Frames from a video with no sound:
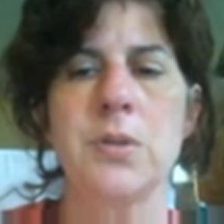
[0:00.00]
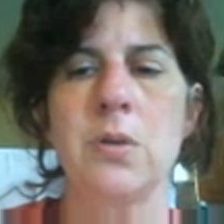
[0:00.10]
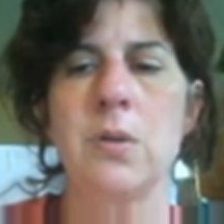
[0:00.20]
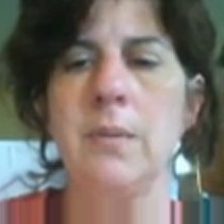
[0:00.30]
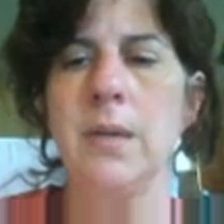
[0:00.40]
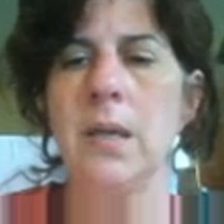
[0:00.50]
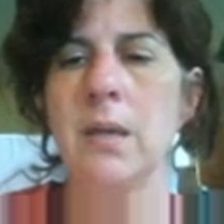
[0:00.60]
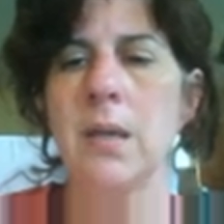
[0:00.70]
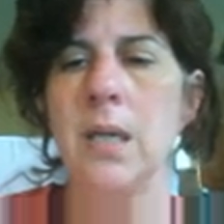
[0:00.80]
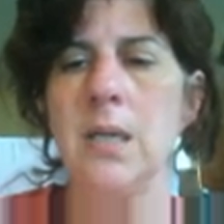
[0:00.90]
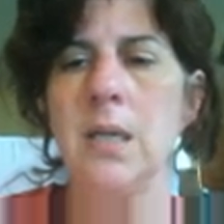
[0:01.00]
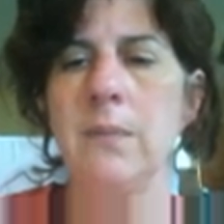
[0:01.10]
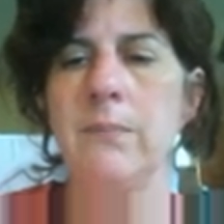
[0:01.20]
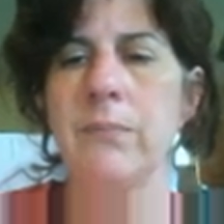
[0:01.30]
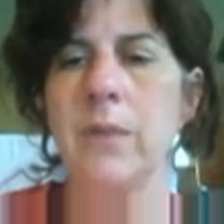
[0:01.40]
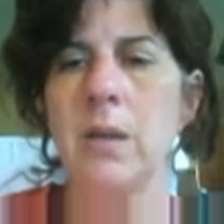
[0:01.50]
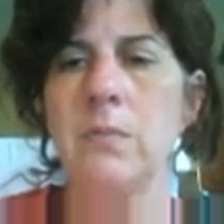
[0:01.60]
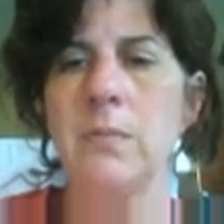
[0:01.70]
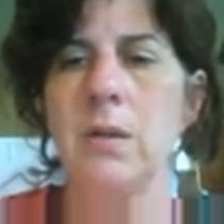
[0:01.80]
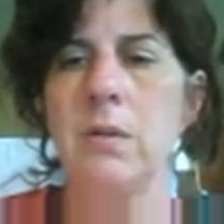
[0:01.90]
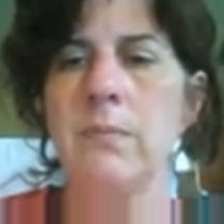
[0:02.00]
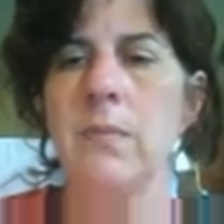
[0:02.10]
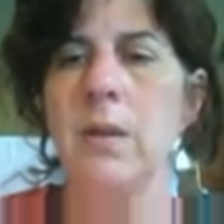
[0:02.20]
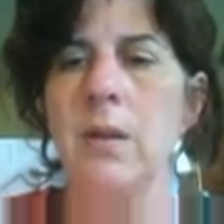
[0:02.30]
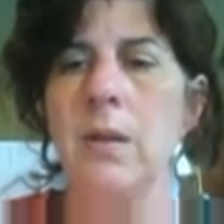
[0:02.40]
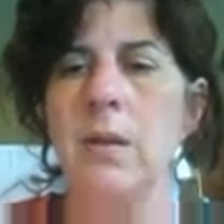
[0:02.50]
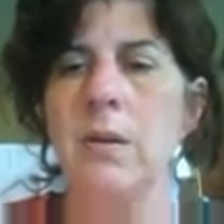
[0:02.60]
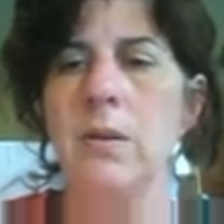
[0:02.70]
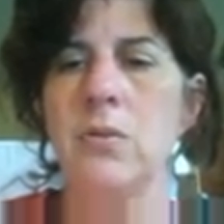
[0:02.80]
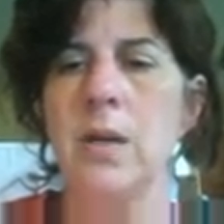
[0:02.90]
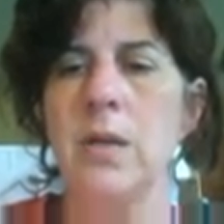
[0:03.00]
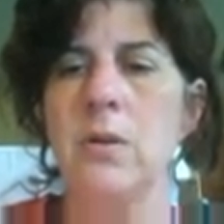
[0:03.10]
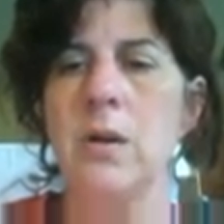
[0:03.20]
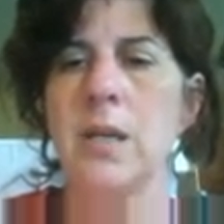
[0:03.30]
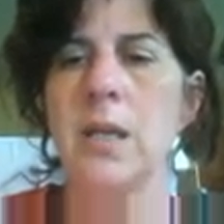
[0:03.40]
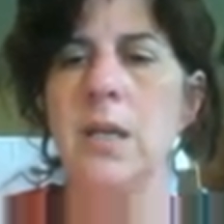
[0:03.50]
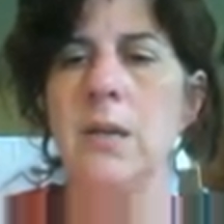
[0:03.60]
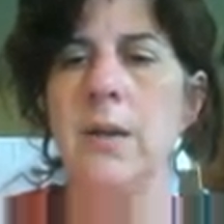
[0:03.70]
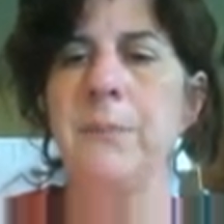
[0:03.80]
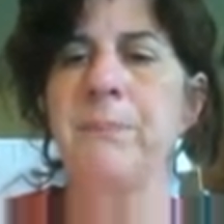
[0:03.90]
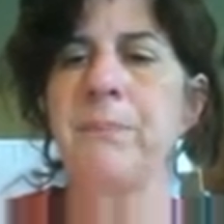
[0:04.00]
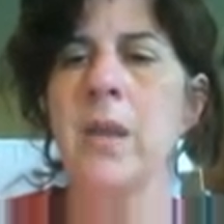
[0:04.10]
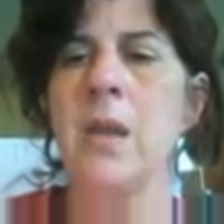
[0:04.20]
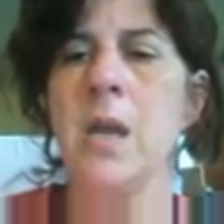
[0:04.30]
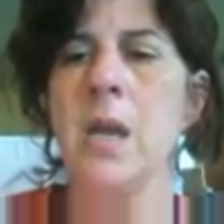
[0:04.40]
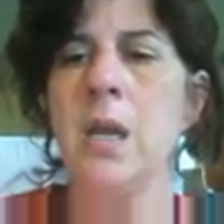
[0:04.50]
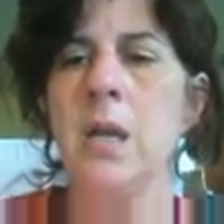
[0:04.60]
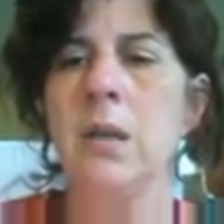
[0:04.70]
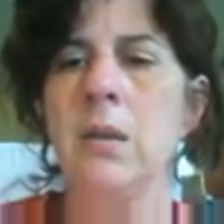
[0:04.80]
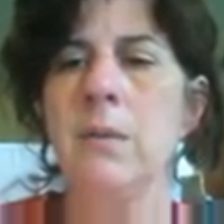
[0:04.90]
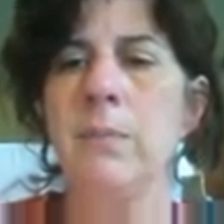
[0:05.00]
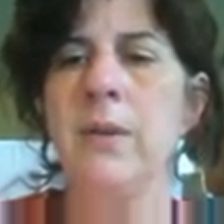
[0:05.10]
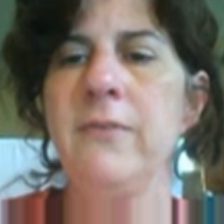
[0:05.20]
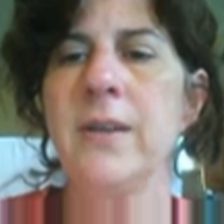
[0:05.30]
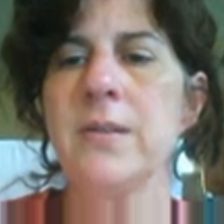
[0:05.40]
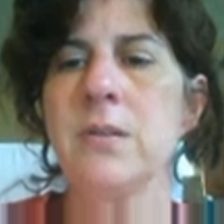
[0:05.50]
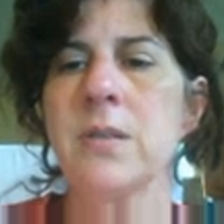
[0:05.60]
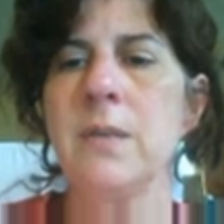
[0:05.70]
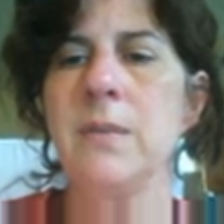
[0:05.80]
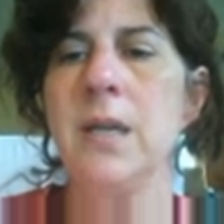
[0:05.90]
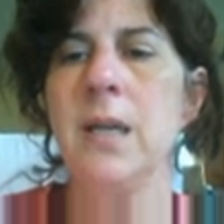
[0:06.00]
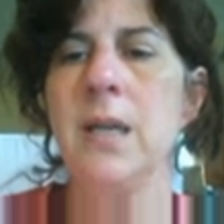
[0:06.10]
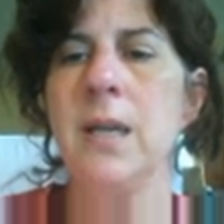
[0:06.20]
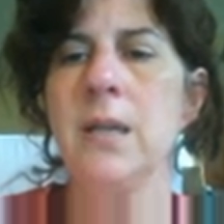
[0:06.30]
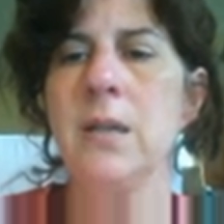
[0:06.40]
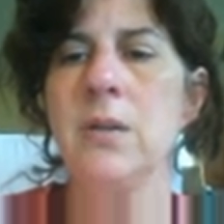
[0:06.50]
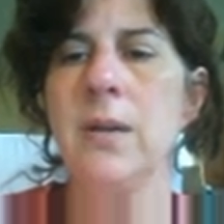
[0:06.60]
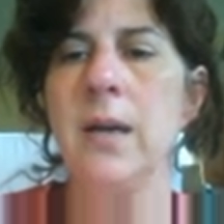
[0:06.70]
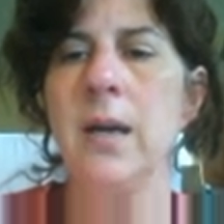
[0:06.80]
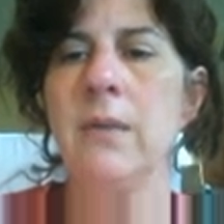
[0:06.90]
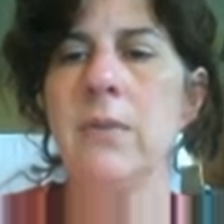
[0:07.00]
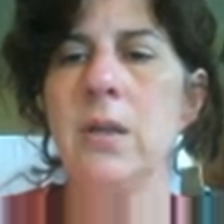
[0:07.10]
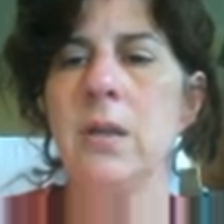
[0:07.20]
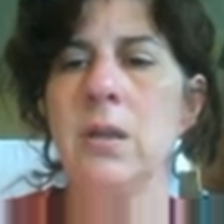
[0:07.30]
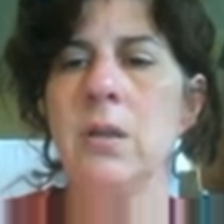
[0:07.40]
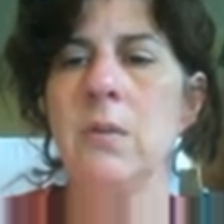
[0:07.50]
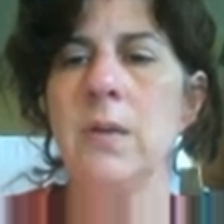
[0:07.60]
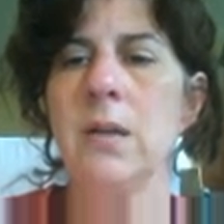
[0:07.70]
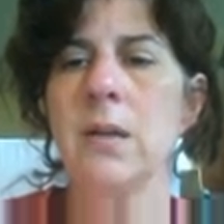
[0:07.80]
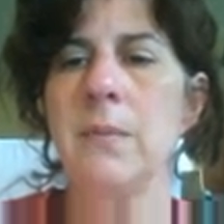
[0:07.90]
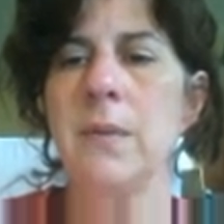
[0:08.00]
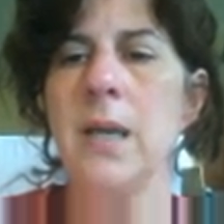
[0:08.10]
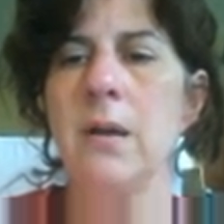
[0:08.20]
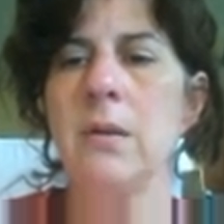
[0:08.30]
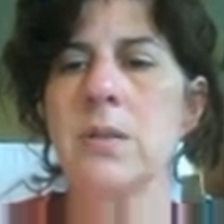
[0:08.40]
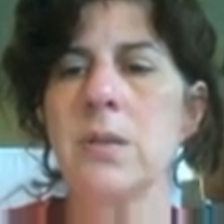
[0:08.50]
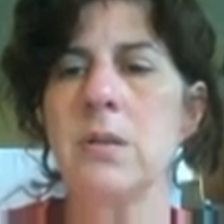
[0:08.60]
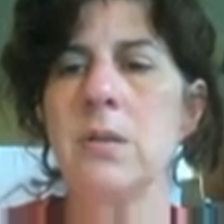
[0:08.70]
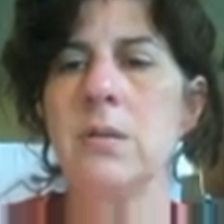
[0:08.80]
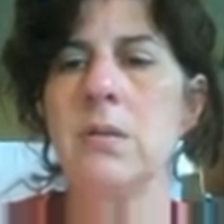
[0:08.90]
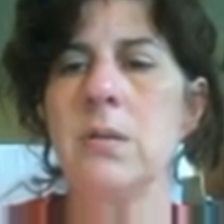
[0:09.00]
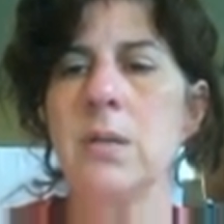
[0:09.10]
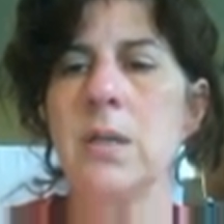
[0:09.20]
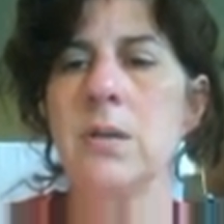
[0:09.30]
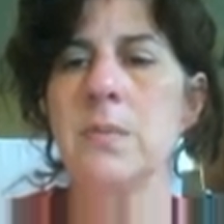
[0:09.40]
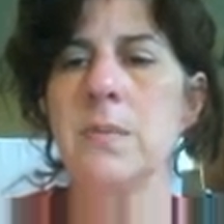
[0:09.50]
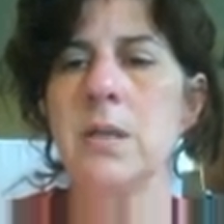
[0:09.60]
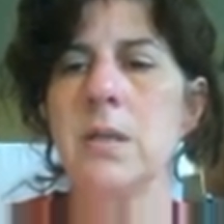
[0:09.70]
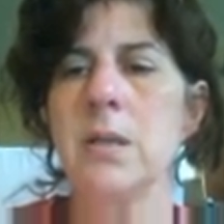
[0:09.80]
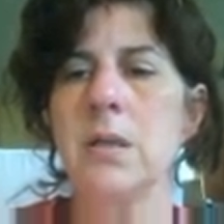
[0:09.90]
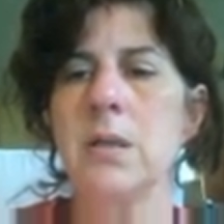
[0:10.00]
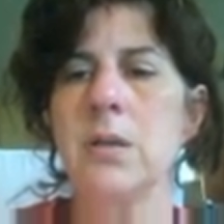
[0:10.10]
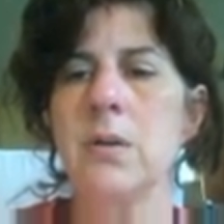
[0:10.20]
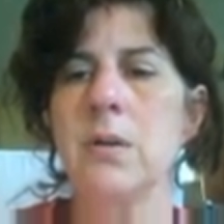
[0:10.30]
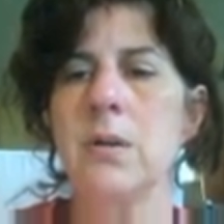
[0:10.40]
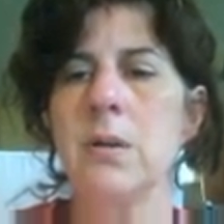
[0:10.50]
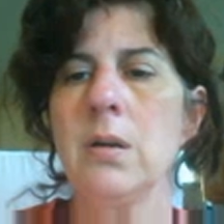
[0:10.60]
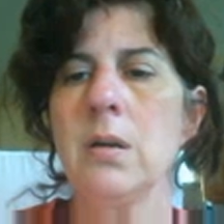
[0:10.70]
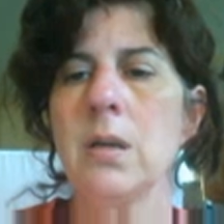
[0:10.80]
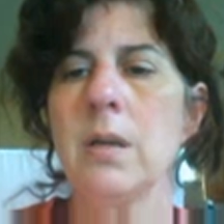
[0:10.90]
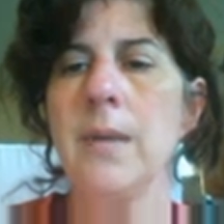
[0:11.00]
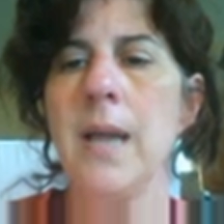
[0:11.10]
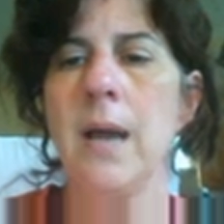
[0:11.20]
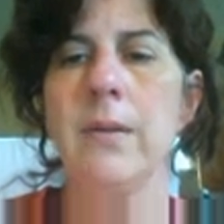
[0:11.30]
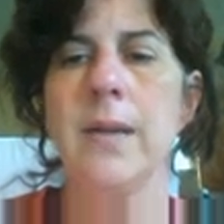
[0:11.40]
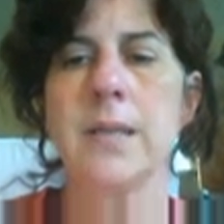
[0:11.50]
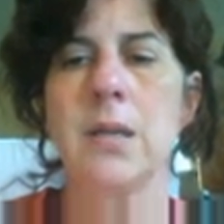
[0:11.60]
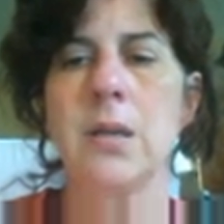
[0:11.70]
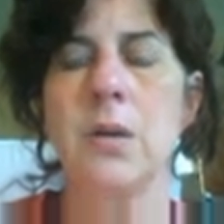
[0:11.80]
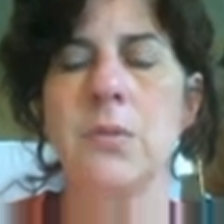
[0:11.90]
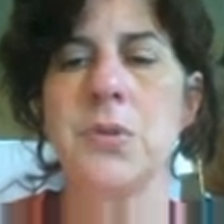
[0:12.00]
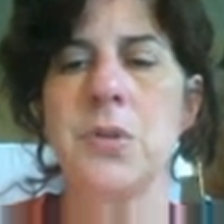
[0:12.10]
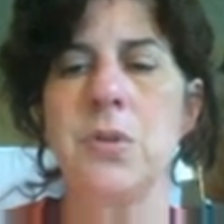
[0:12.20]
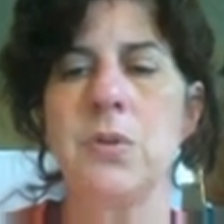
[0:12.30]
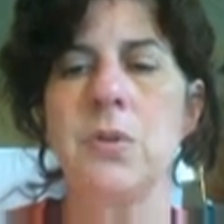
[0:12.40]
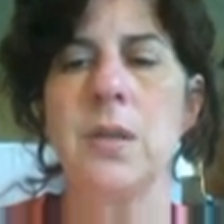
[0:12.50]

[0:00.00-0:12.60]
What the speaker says: So coming out of the kidney, I'm going to try and draw a kidney here. You have blood vessels coming in, and then you have the ureter coming out. So here's my ureter coming out, and that's going to go to